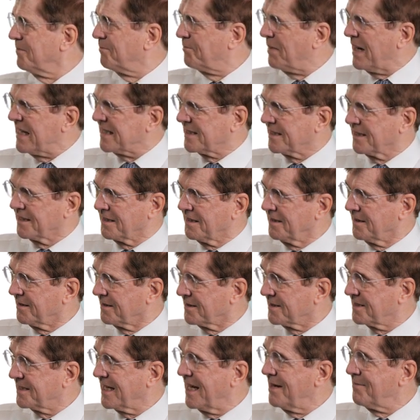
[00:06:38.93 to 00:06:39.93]
basically
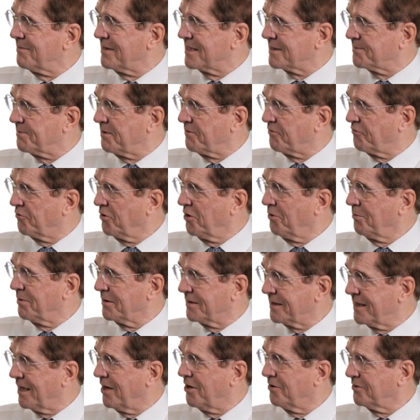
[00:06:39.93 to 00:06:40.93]
the same as before,
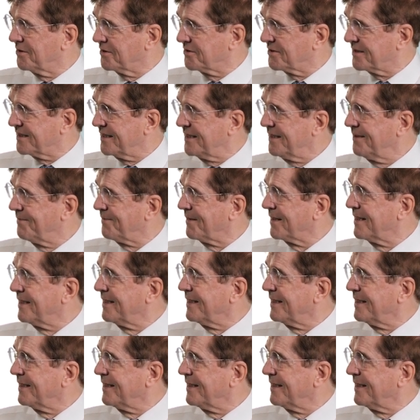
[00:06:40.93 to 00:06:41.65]
but now you see